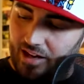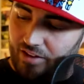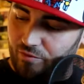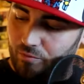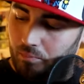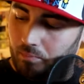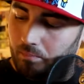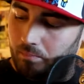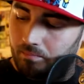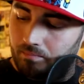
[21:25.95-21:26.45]
I've
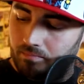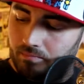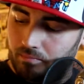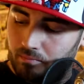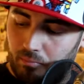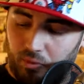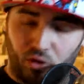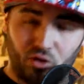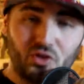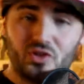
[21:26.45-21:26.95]

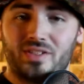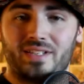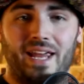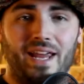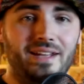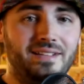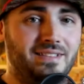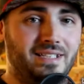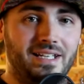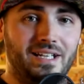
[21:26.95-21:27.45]
purchased
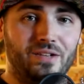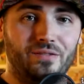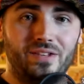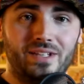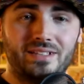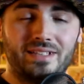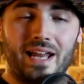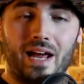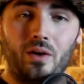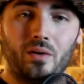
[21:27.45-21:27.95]
18 of
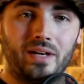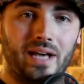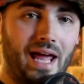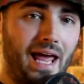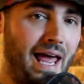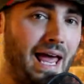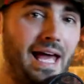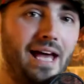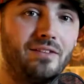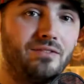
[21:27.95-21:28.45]
these now and I
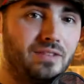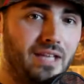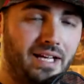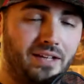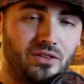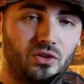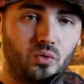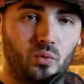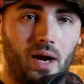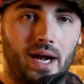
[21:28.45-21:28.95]
have
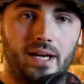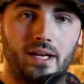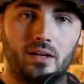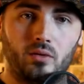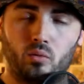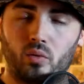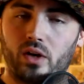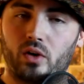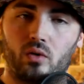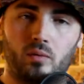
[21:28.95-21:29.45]
liked the
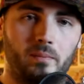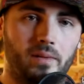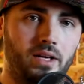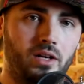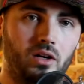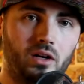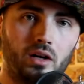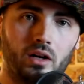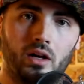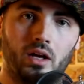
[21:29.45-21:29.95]
writing. Rick
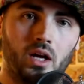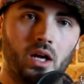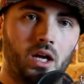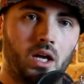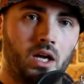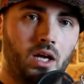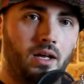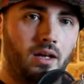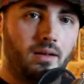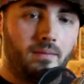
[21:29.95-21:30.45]
Remender,
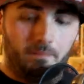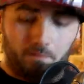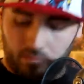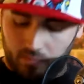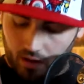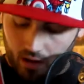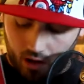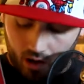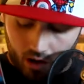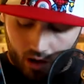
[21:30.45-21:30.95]

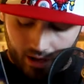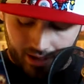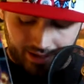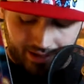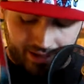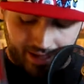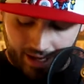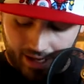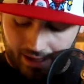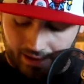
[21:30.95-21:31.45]

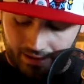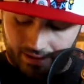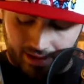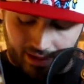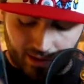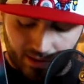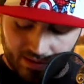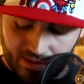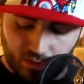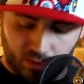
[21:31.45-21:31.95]
again,
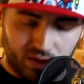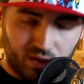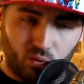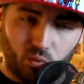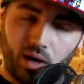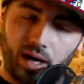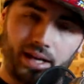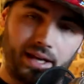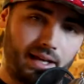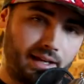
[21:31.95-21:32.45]
kills it with the
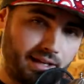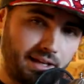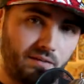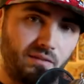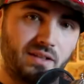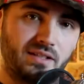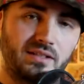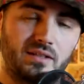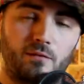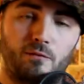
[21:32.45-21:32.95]
writing. I give
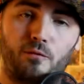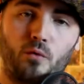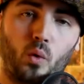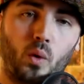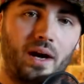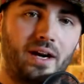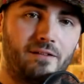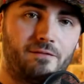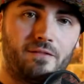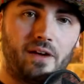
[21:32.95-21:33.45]
this a
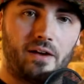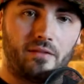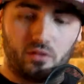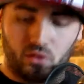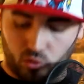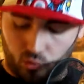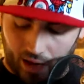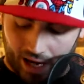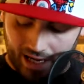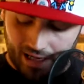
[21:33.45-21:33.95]
4 out of 5 on
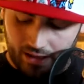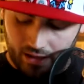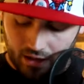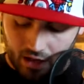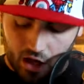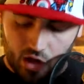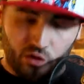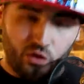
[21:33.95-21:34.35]
the writing.